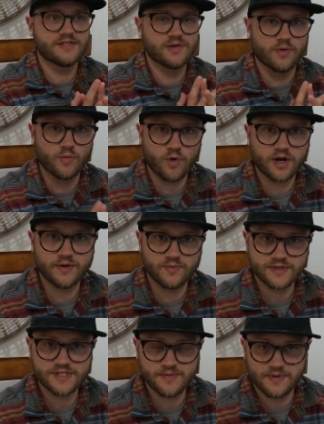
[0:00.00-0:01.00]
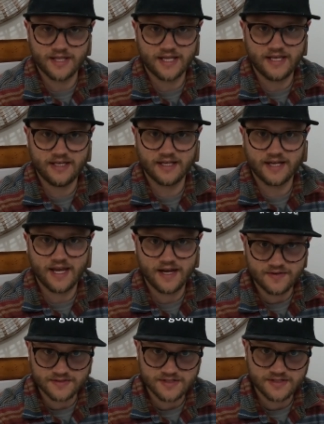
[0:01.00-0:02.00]
So we're working with some of the key
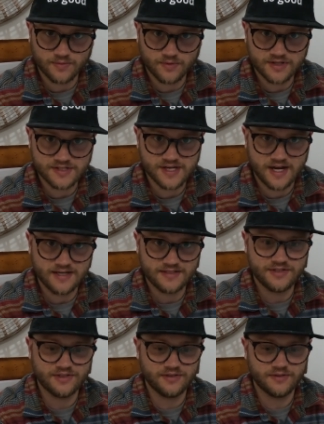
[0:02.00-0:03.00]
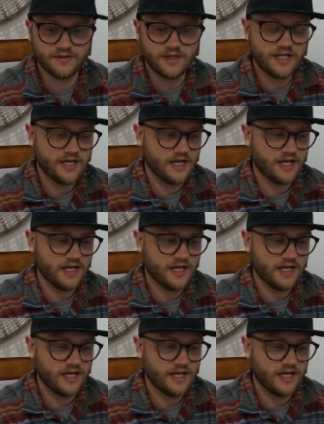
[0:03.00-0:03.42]
accounts that we're assigned to